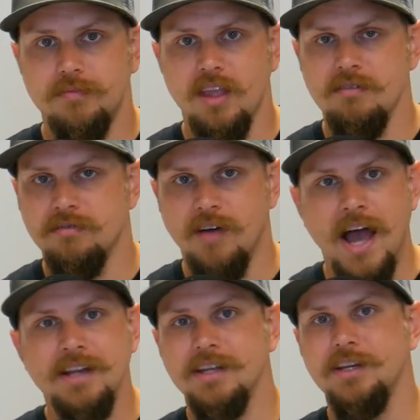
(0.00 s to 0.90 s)

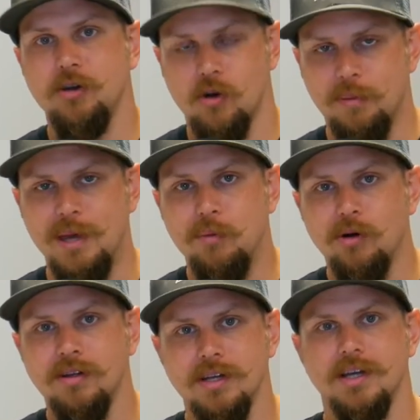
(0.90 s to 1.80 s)
Find in your
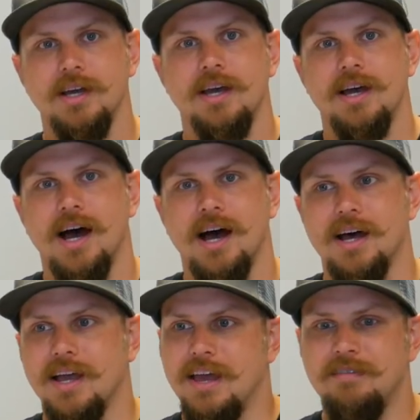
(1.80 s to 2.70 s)
people,
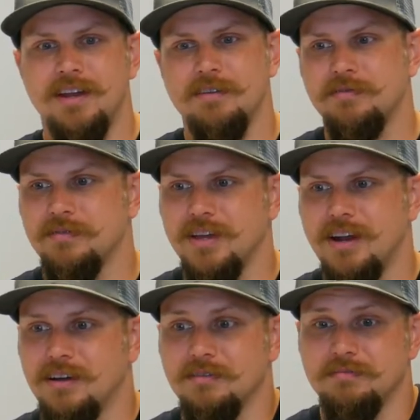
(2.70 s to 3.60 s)
even if
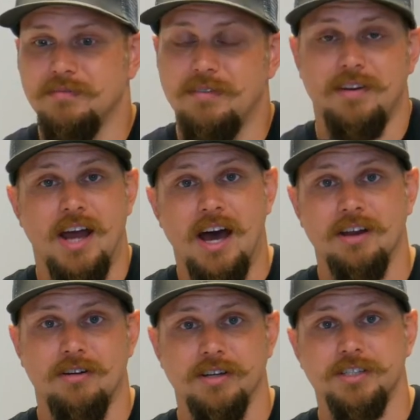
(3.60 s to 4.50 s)
you're
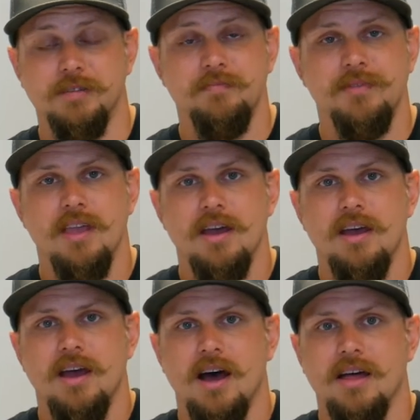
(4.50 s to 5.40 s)
a Christian.
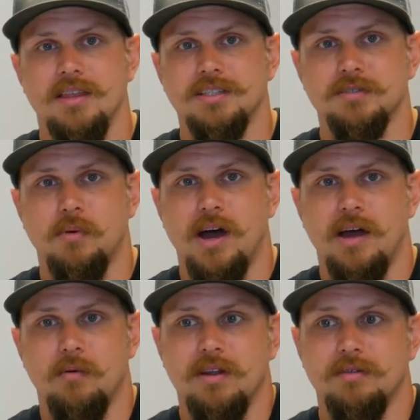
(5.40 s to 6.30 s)
This is why
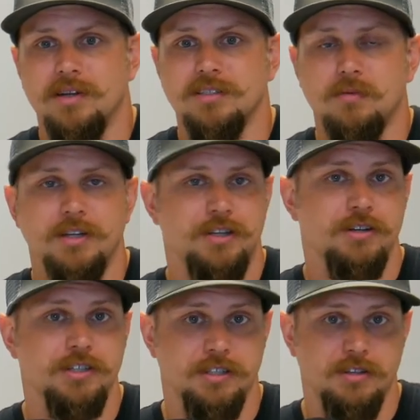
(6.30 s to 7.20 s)
one of the reasons why
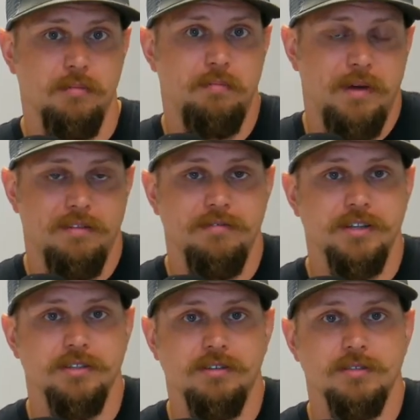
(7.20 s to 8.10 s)
church is so
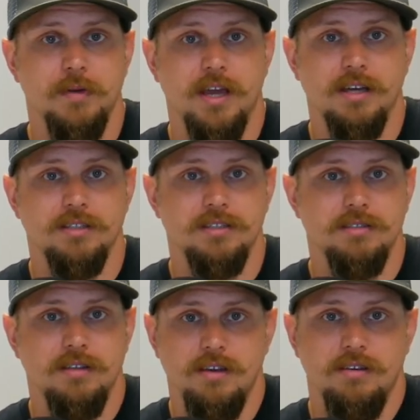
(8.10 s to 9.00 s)
beneficial is
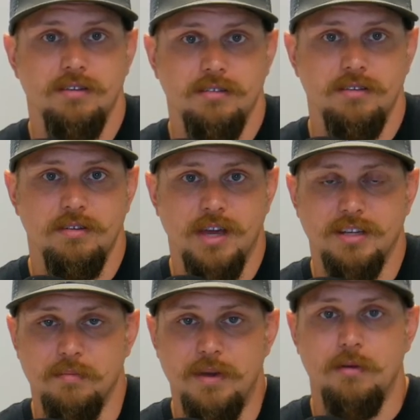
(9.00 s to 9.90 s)
because you get
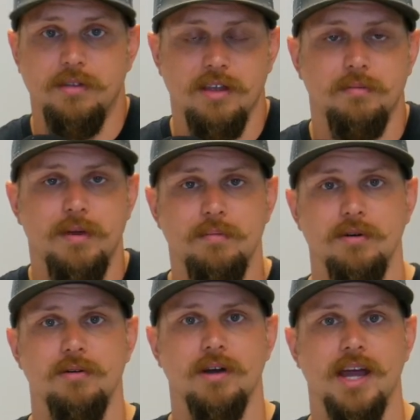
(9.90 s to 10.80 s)
to be with other people
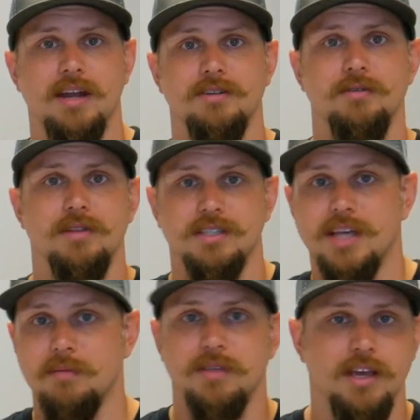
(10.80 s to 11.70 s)
who are kind of doing the
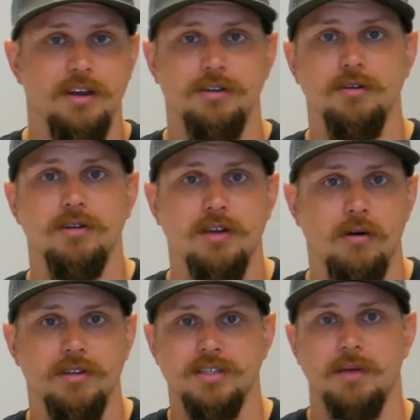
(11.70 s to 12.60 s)
same thing you're doing,
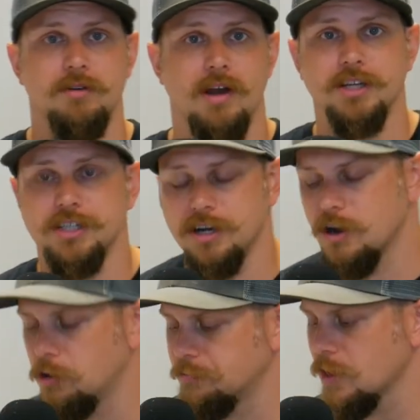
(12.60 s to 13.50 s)
going the same direction you're
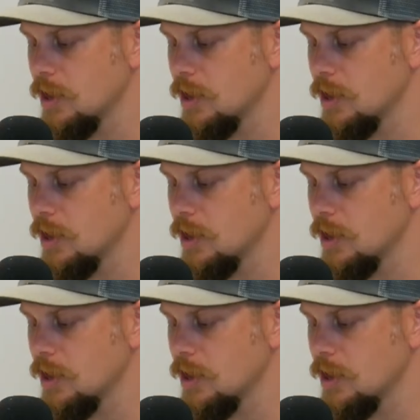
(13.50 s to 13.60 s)
going.